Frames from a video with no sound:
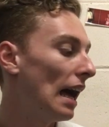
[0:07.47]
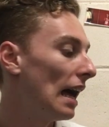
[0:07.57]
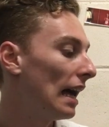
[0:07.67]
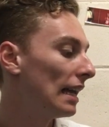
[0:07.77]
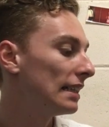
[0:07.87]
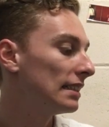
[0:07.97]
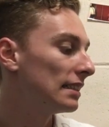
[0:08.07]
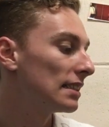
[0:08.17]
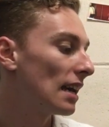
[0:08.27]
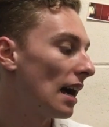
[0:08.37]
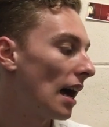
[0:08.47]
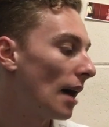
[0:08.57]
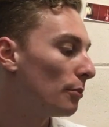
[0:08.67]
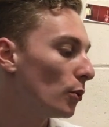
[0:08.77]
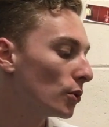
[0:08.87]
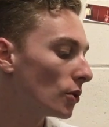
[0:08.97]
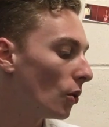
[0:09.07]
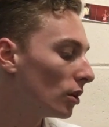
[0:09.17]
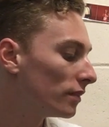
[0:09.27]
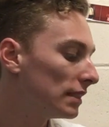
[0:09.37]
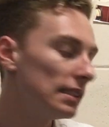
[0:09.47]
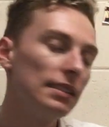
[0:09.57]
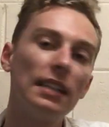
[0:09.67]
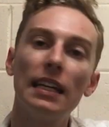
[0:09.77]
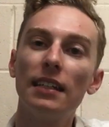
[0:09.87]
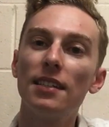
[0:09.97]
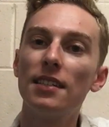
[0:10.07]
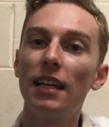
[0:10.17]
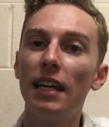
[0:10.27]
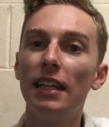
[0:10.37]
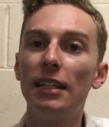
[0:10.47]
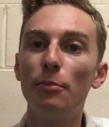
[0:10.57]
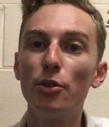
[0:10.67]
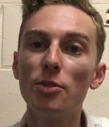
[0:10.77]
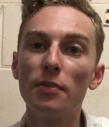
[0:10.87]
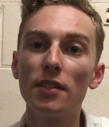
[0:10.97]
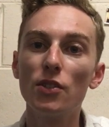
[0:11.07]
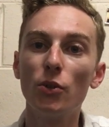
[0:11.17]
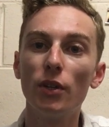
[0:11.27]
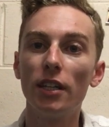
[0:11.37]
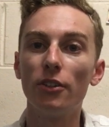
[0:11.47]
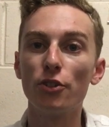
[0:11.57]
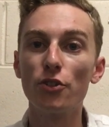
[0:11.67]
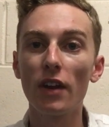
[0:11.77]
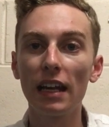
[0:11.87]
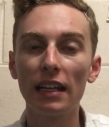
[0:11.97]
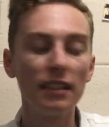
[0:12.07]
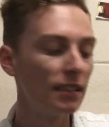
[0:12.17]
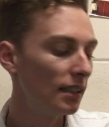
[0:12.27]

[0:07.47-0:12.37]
and I bought all of these things in the Brisbane store here in Australia.